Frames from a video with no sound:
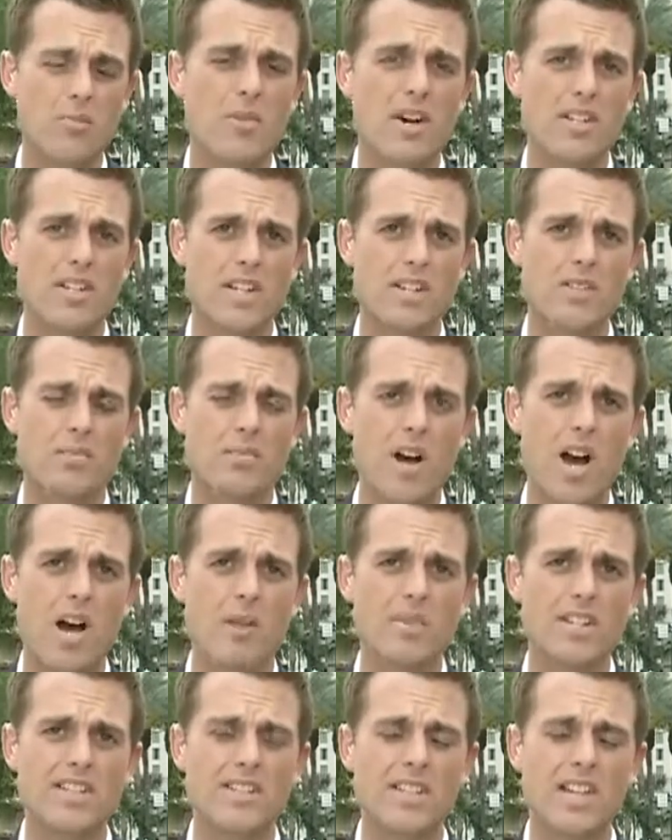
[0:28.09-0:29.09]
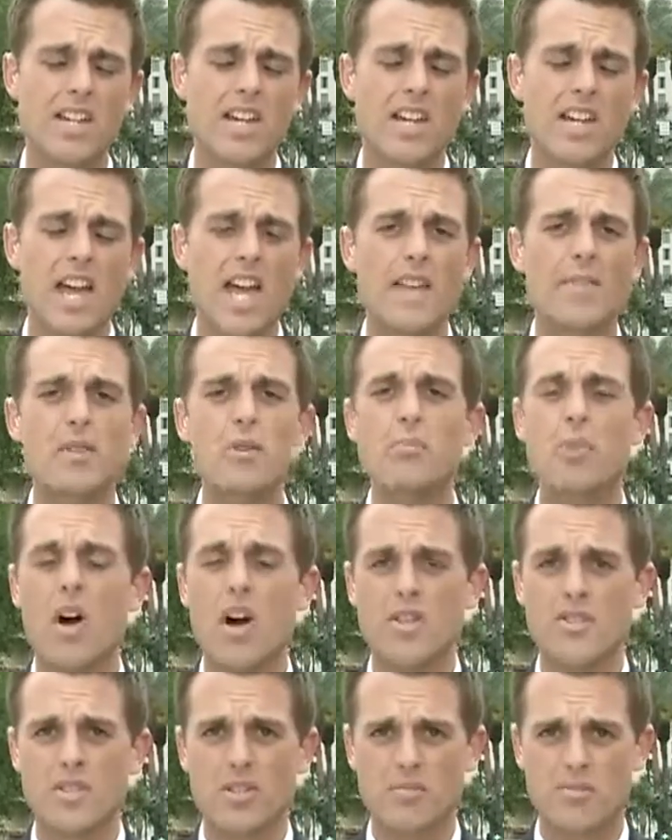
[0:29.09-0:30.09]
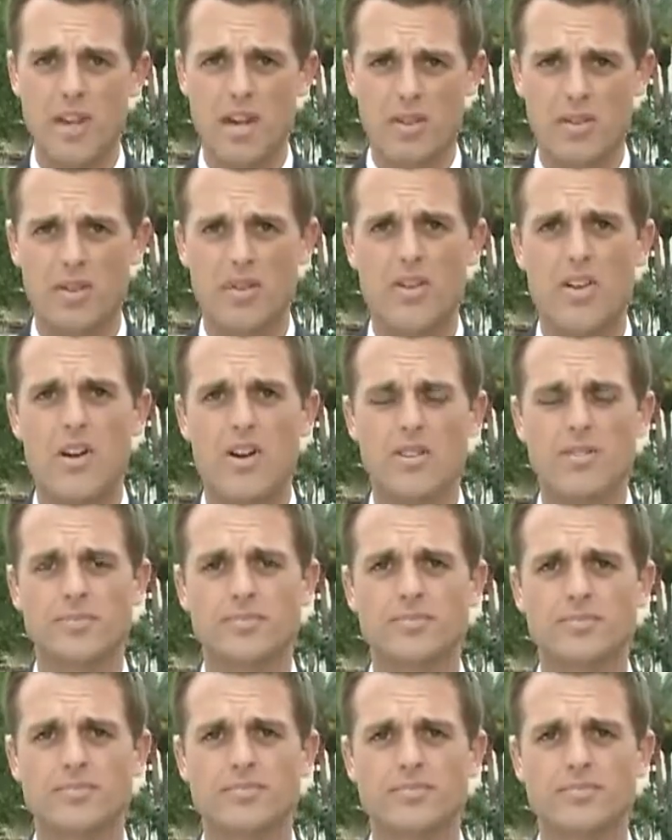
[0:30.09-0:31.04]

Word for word: Monday's bombings at the Boston Marathon.